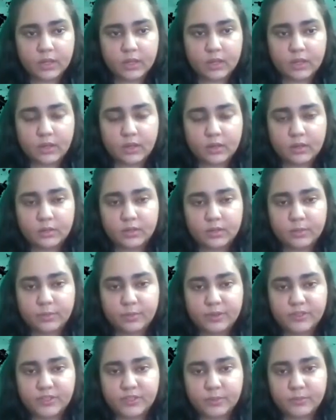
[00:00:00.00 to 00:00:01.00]
The
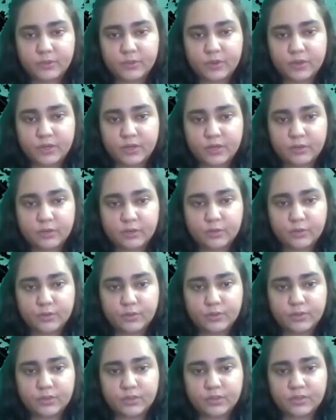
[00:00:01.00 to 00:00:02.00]
perceptron
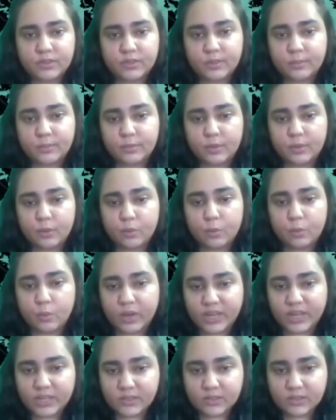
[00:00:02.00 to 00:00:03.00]
includes some
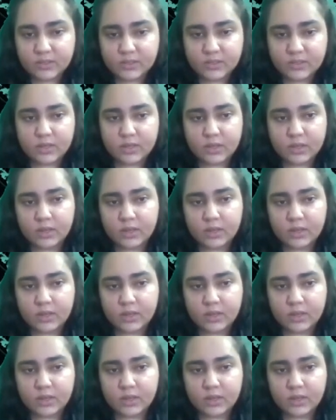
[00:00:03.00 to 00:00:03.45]
weights,